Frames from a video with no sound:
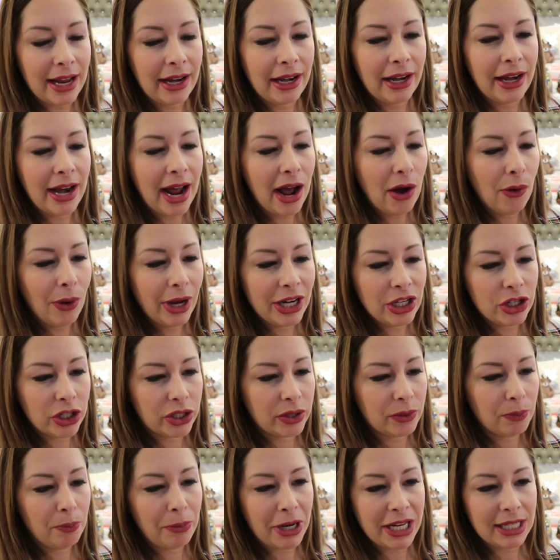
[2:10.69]
and now I
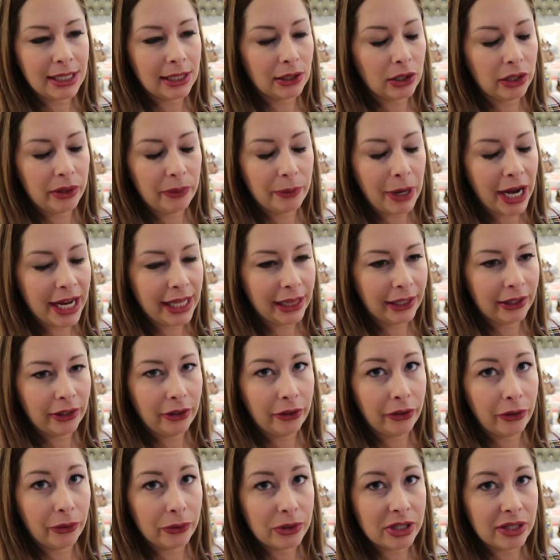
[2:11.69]
just basically write
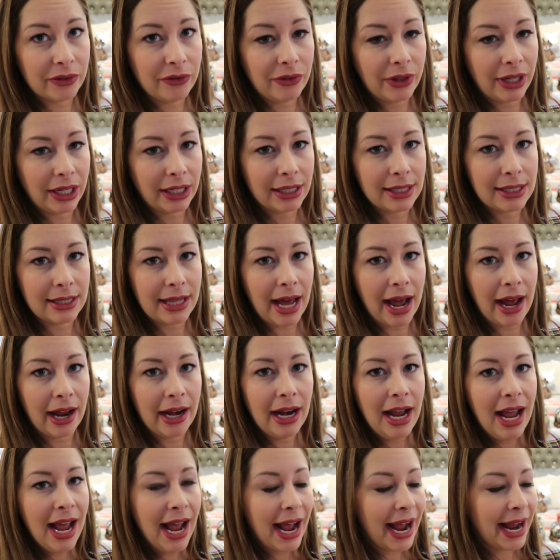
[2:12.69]
little notes of things
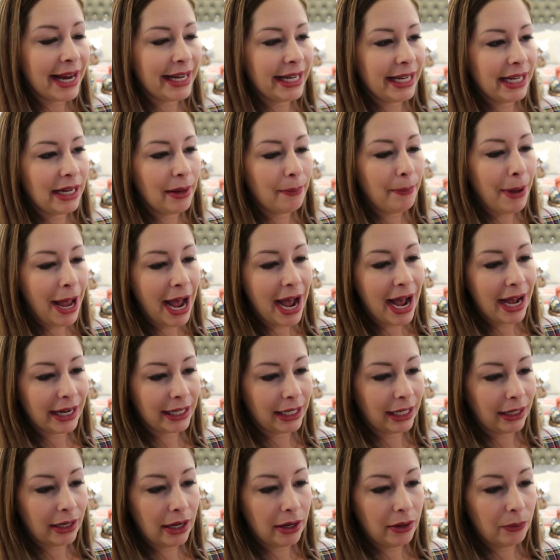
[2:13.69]
that I can't
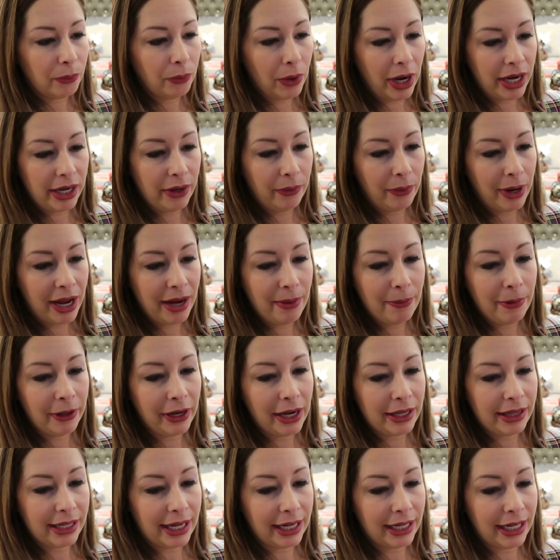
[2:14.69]
pack right away
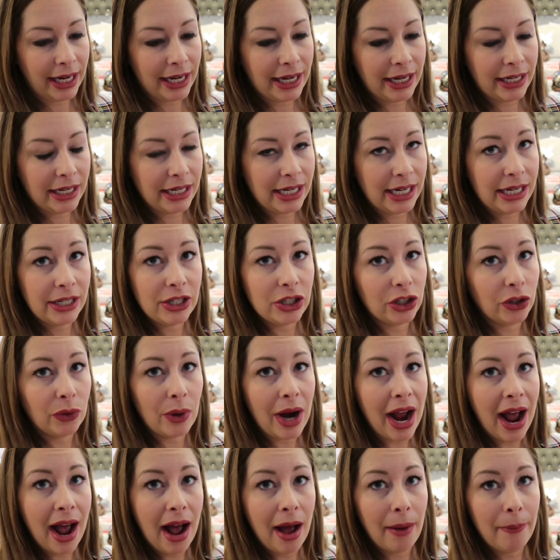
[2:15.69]
but that I need to
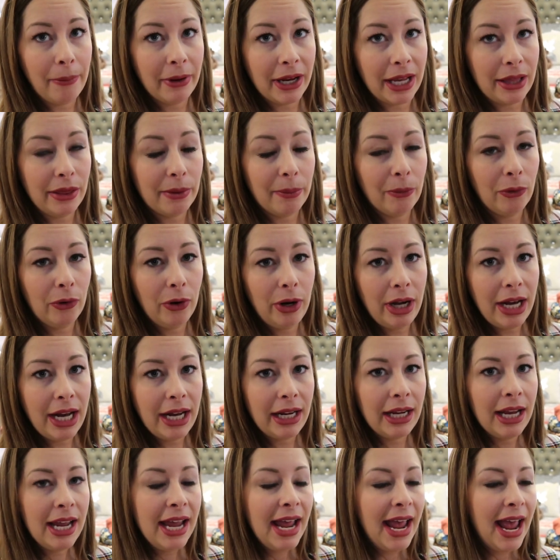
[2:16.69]
grab in the
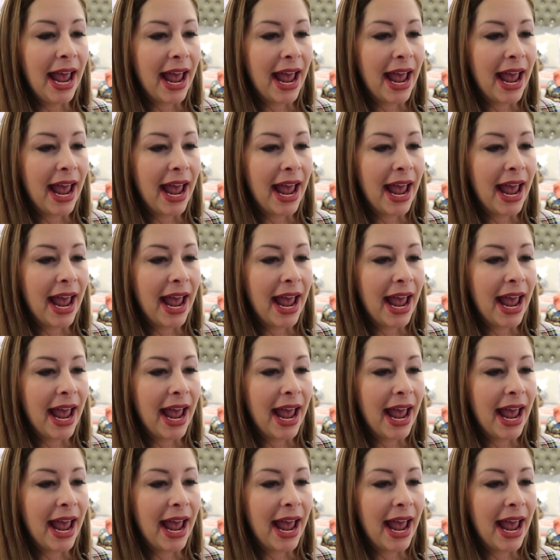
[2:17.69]
morning